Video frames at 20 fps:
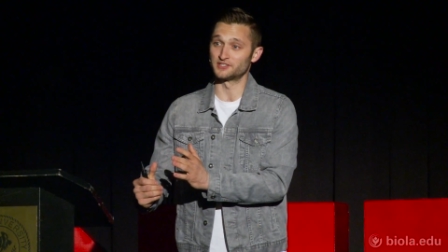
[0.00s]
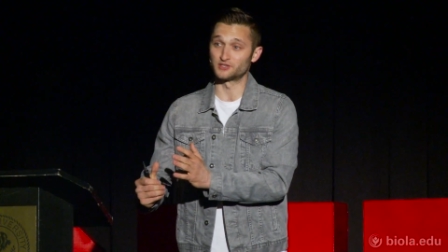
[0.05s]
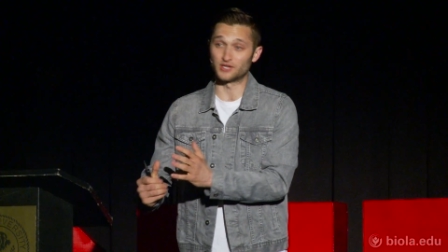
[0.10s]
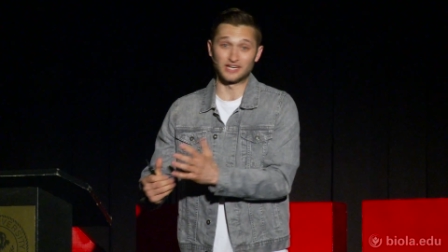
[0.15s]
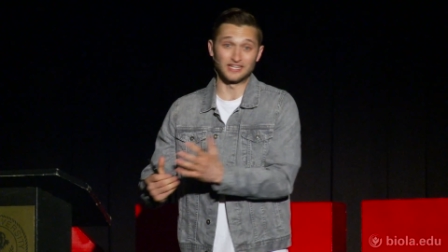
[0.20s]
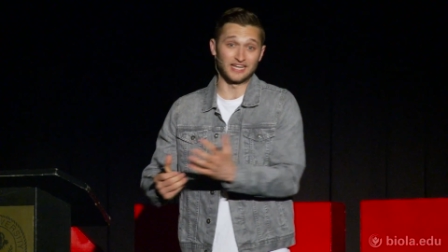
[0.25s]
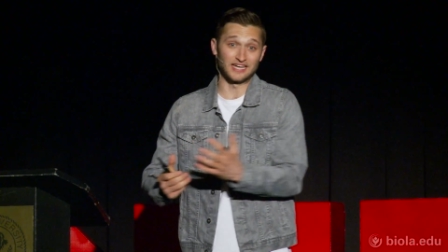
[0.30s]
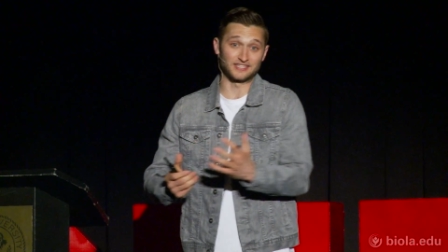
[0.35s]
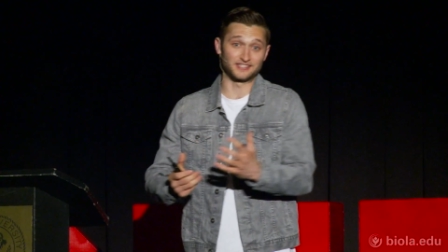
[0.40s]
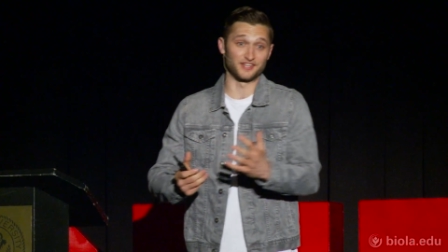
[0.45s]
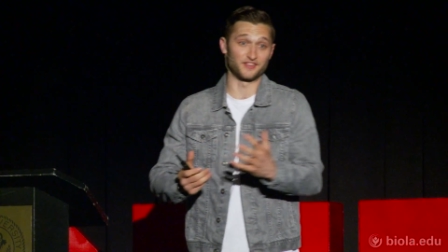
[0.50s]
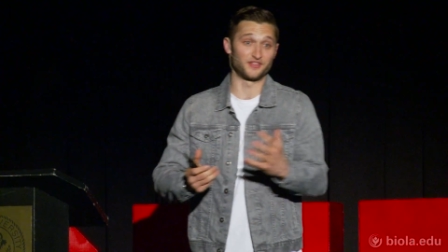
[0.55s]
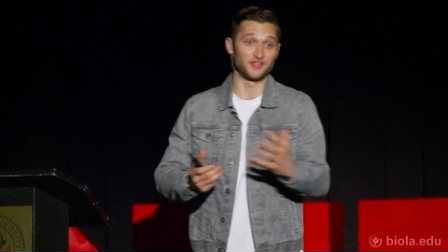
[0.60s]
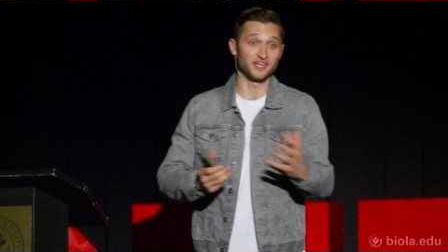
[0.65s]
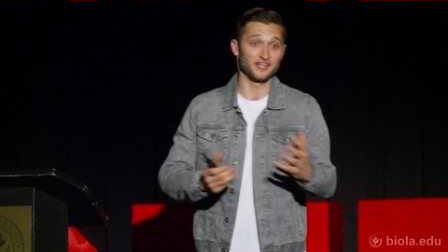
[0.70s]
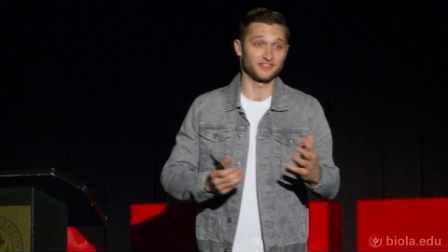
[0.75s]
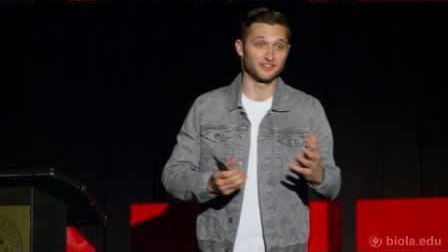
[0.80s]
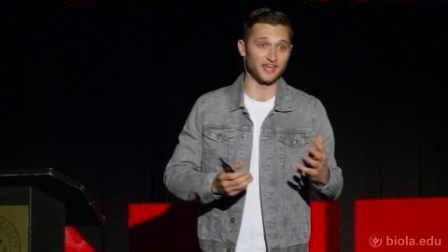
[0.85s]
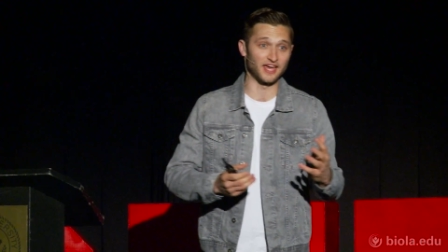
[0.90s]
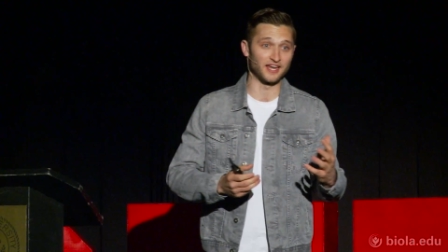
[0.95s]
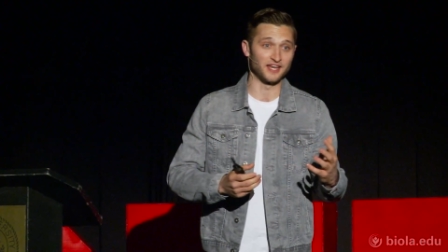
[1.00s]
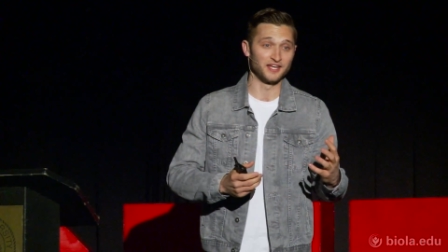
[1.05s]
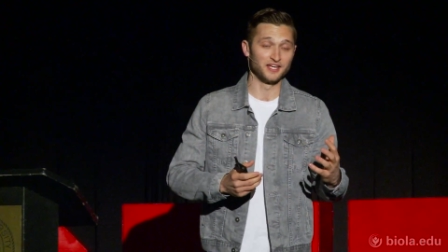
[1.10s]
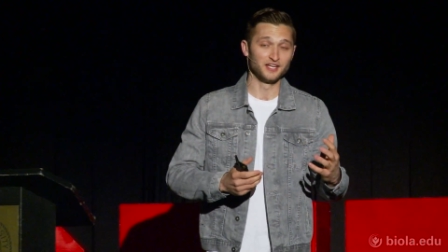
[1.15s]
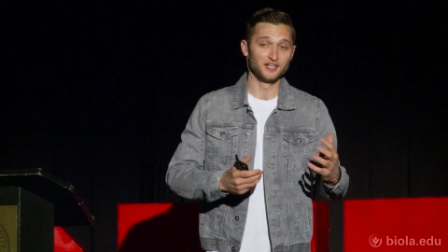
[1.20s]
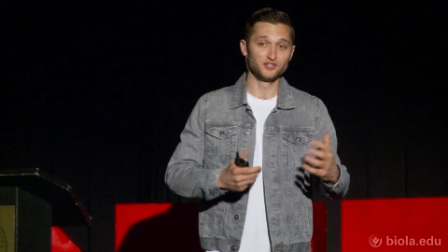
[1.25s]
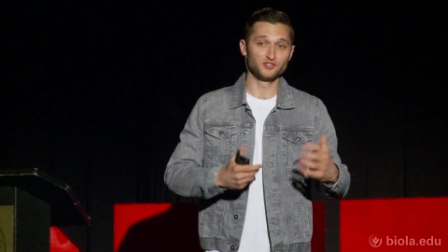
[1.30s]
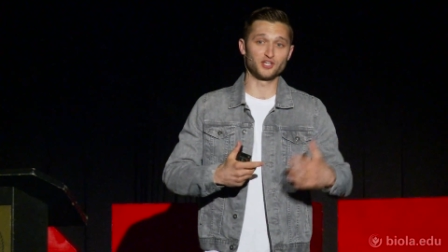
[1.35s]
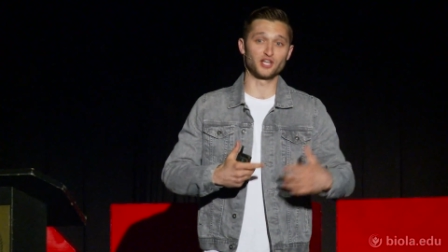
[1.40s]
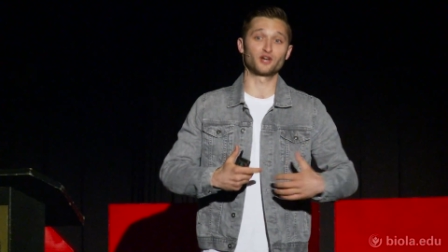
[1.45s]
So I like to think that
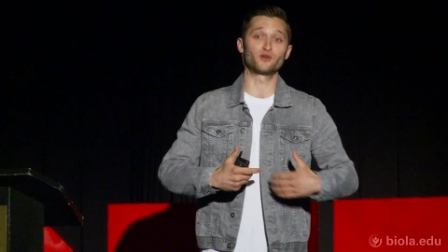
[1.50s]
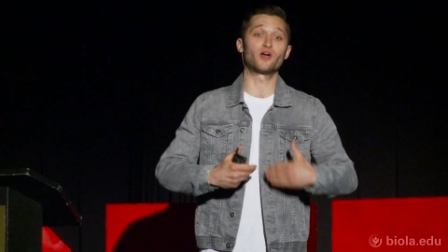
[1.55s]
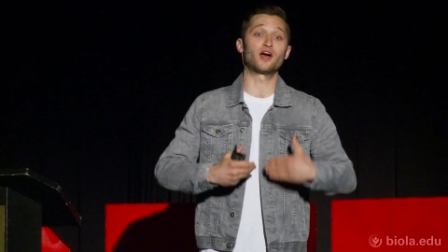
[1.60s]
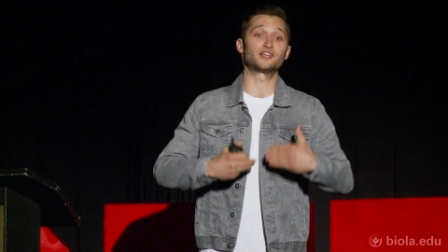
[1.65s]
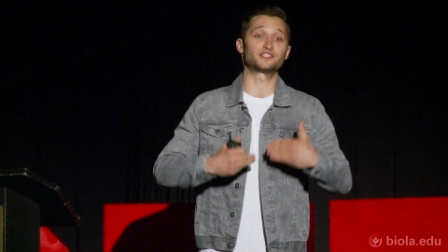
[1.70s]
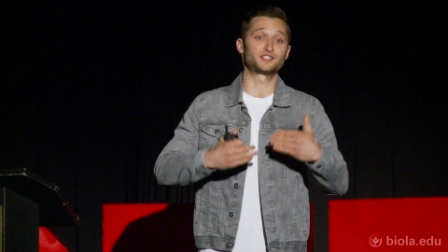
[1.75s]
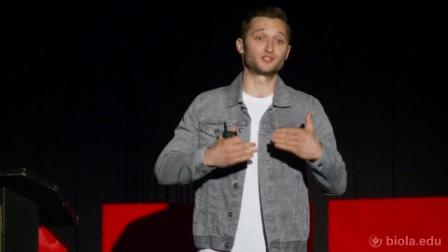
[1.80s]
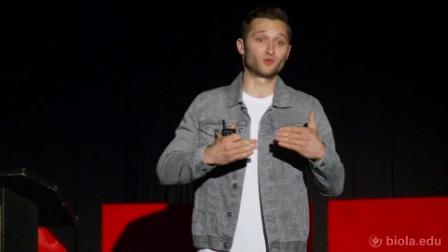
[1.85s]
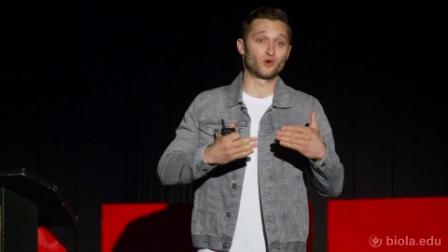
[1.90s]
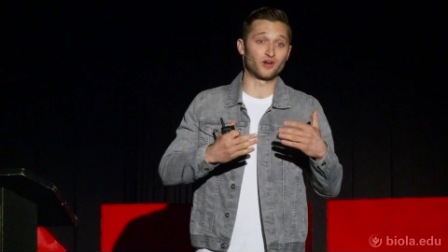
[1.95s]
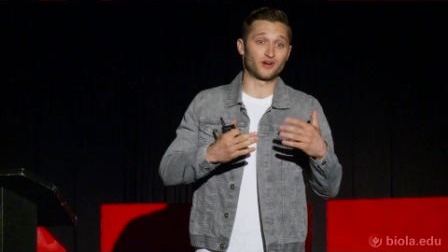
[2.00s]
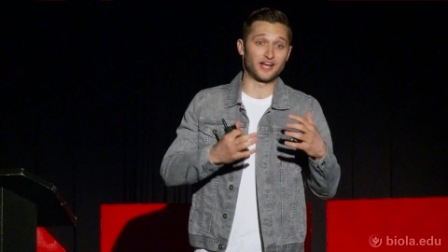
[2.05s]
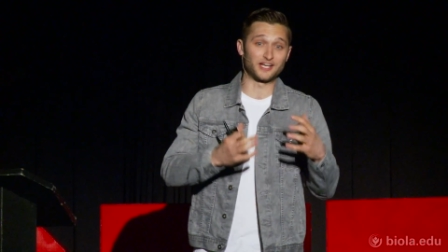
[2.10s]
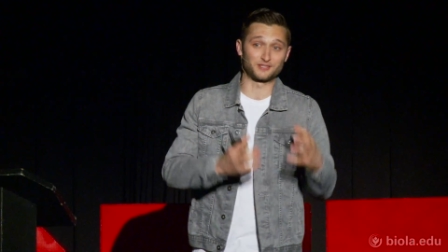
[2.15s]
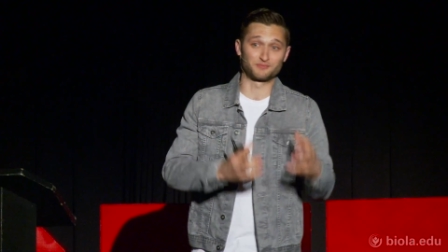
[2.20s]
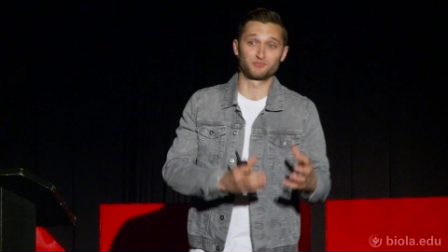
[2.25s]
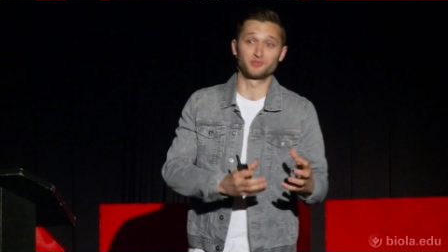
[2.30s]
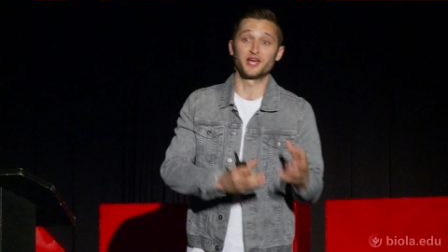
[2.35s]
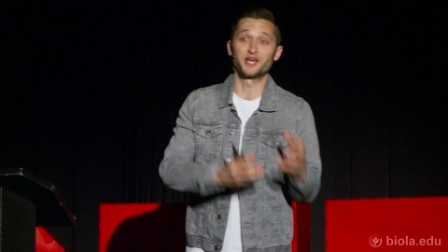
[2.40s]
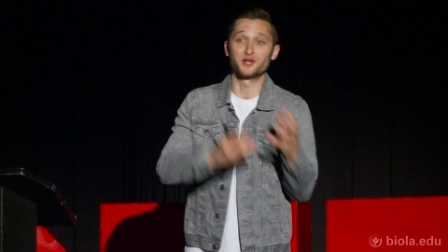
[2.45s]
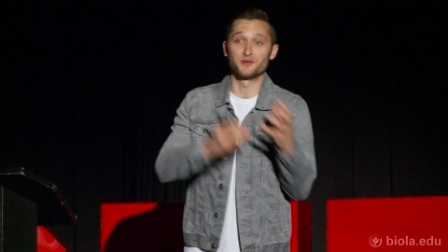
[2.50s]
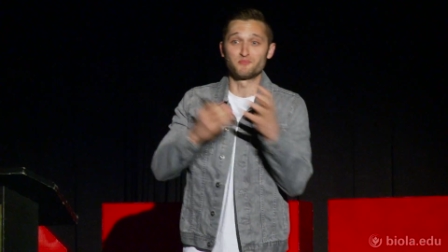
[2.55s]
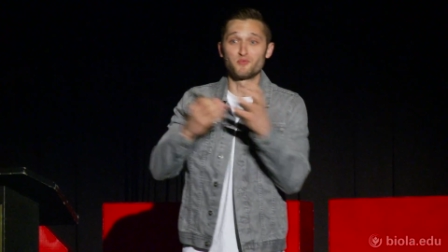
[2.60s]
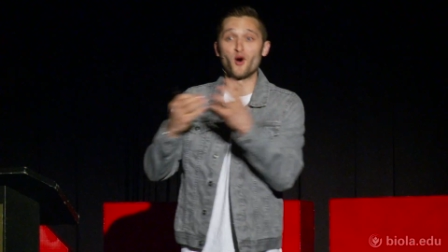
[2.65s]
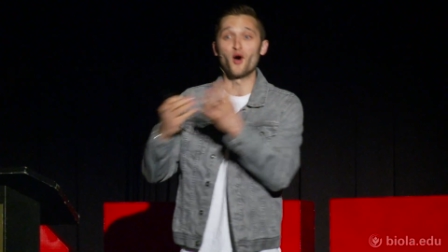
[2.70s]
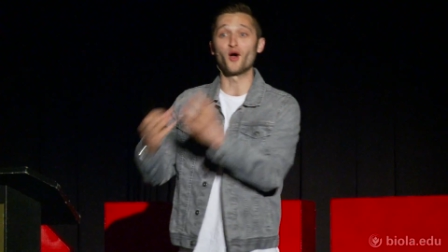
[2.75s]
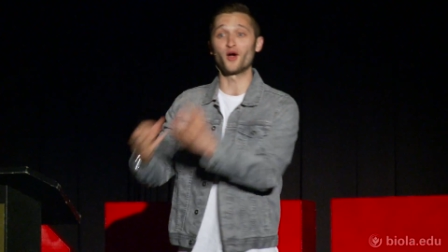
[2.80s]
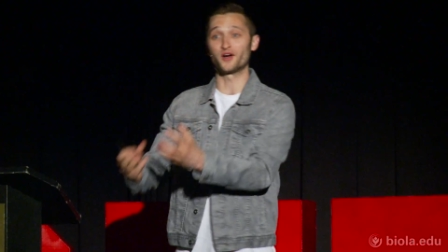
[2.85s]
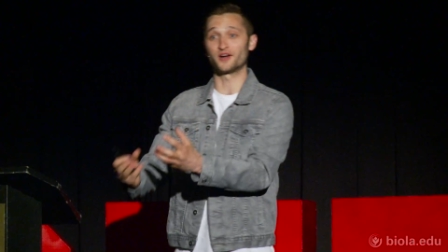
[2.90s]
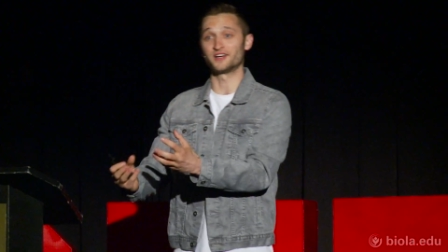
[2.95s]
Generosity Water has played a
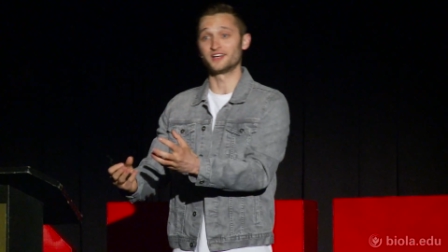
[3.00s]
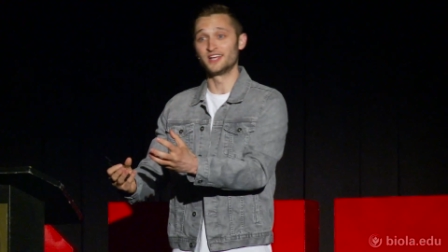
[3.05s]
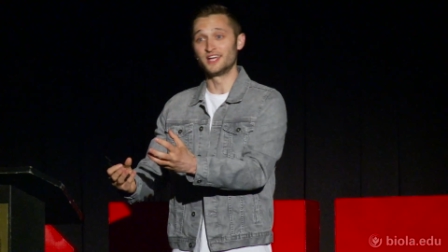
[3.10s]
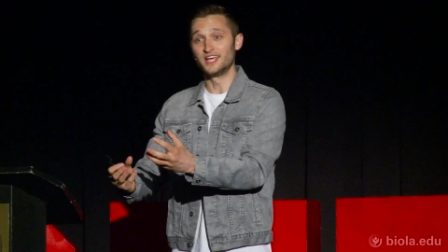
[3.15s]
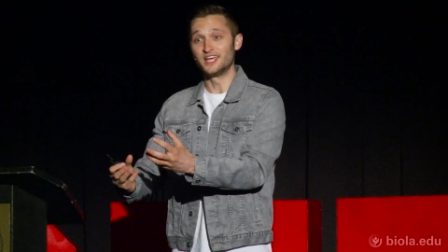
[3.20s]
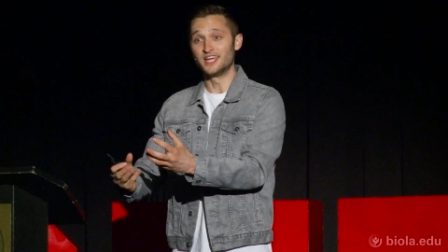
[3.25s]
part